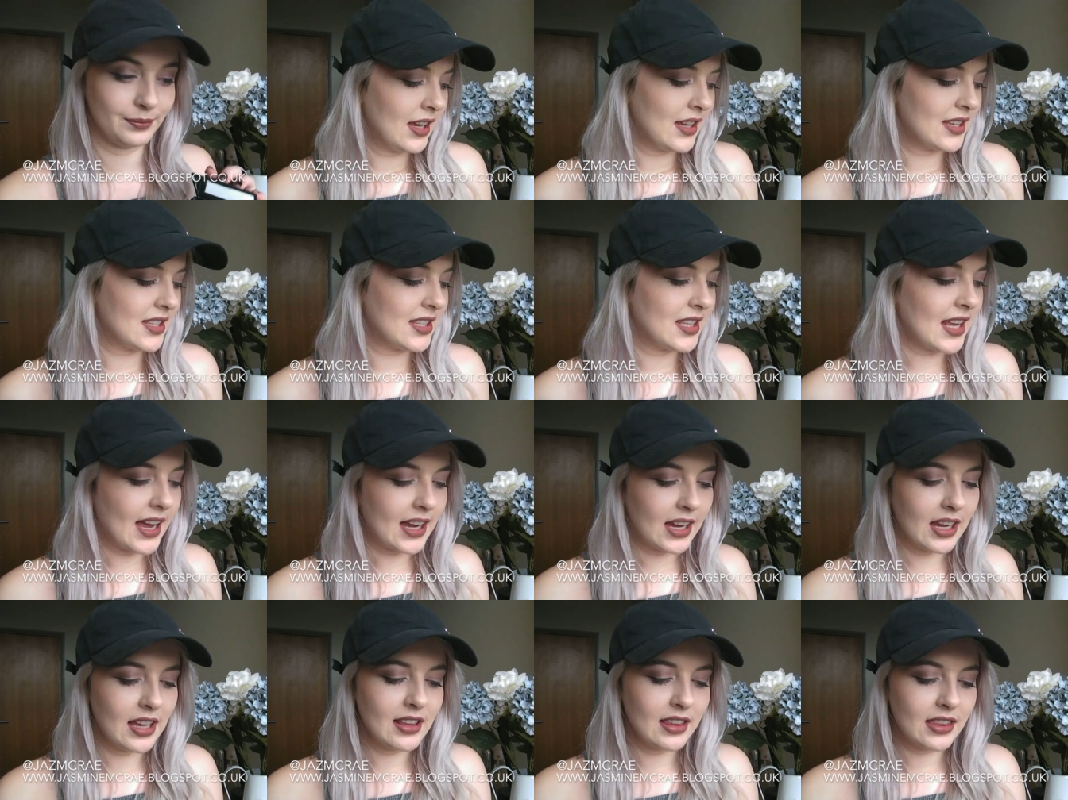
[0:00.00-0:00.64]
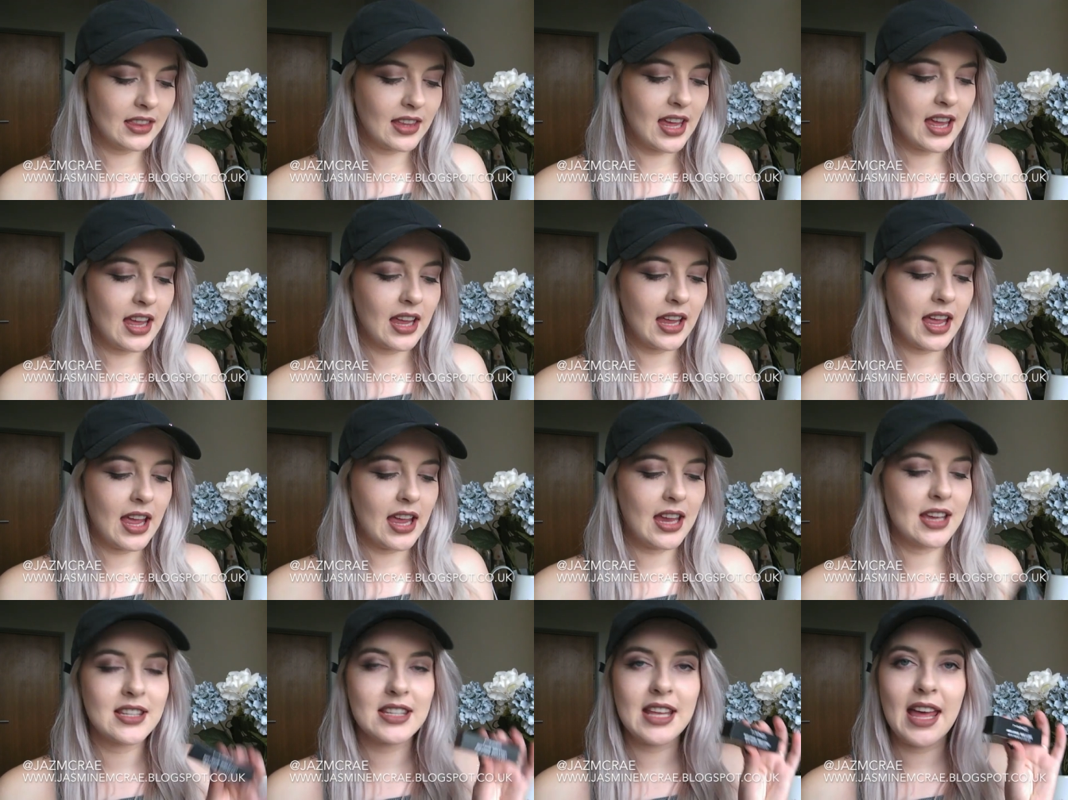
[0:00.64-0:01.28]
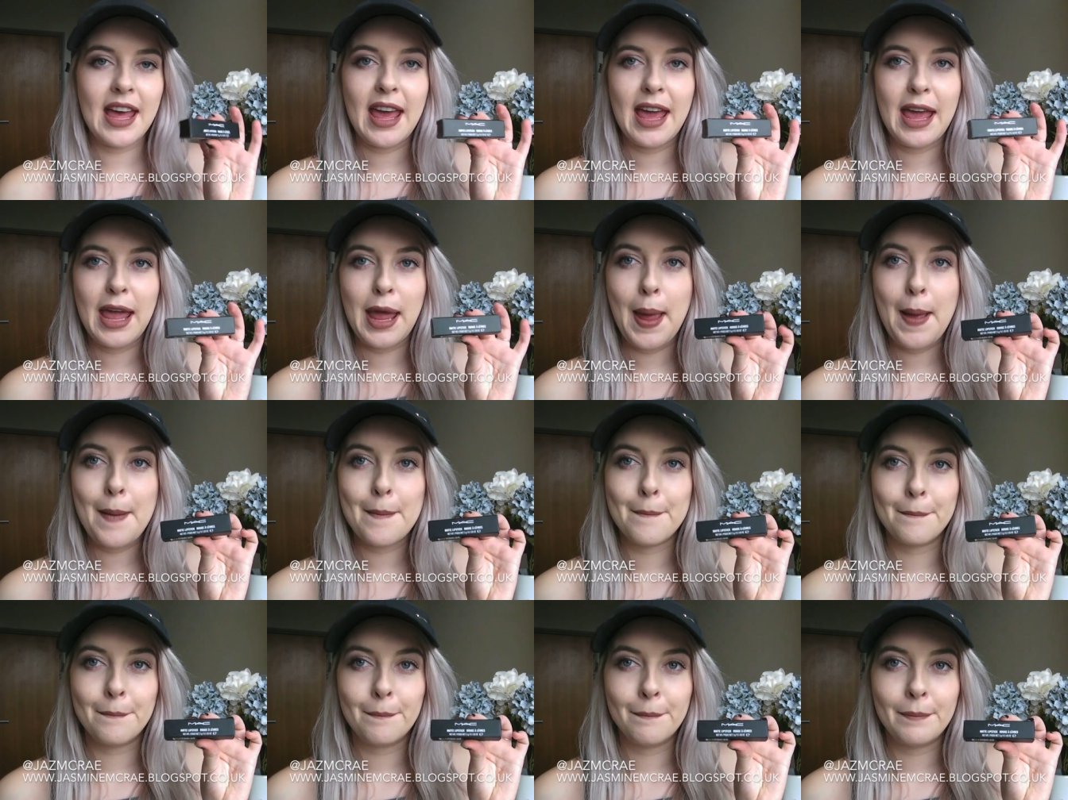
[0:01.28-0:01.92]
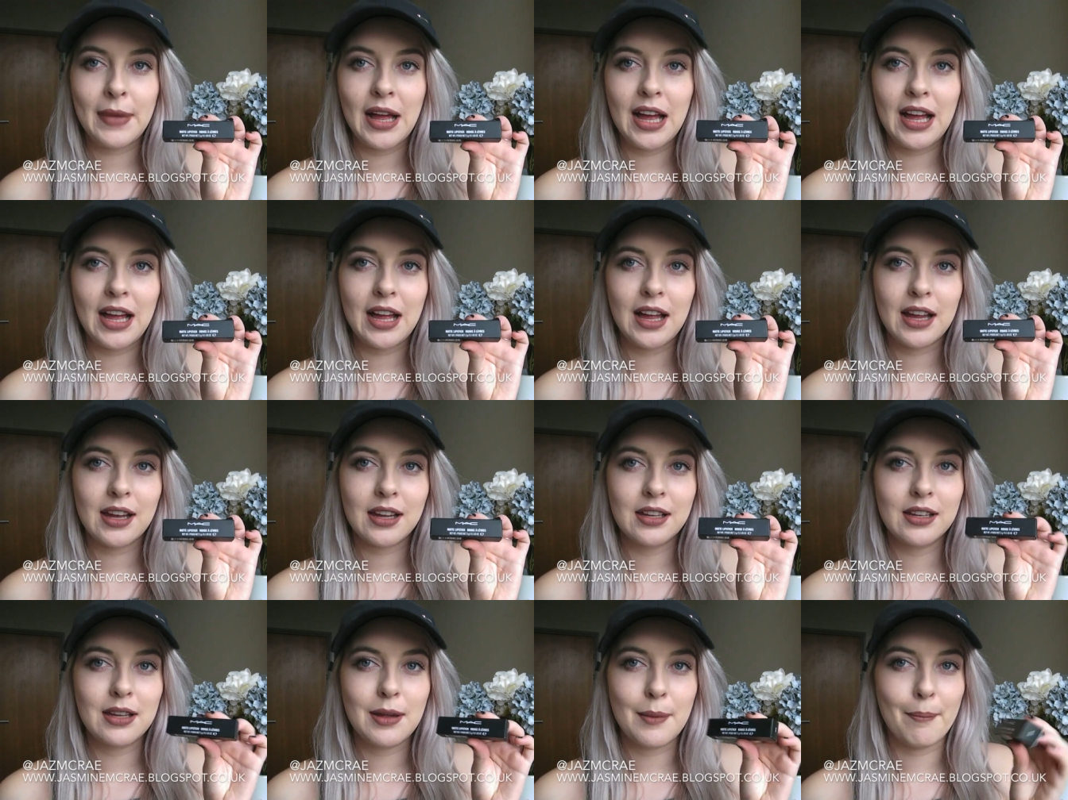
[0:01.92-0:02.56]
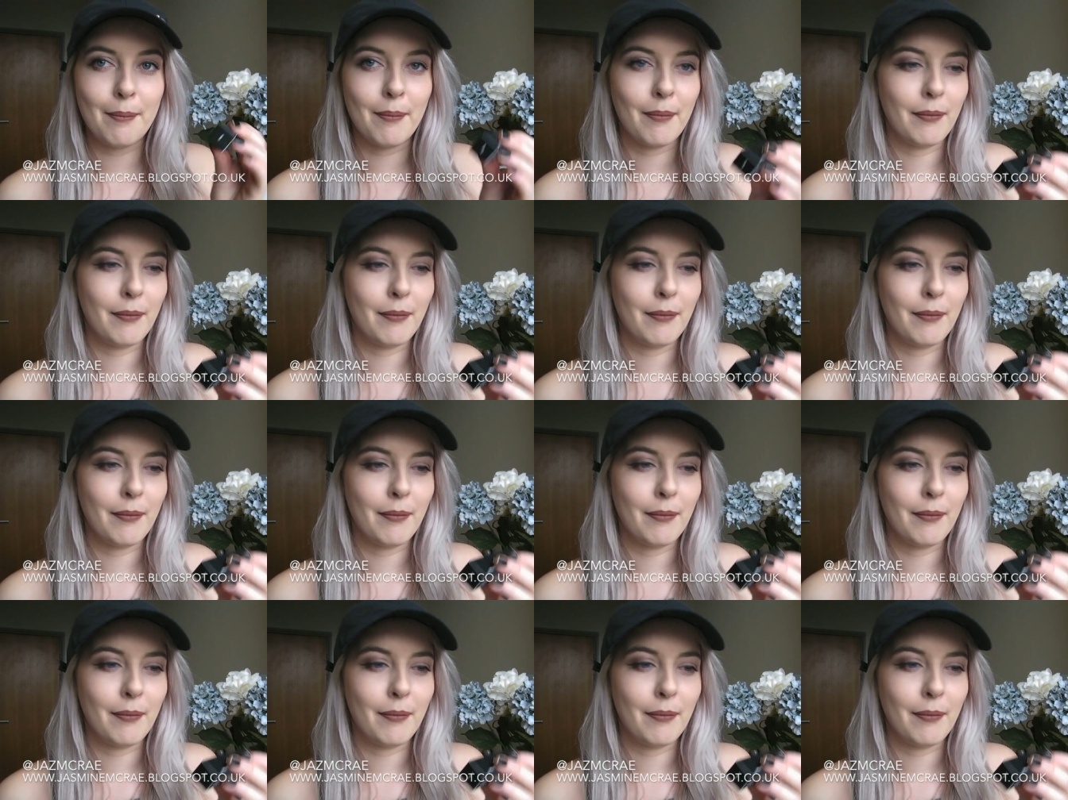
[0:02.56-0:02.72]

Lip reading: Second thing is a MAC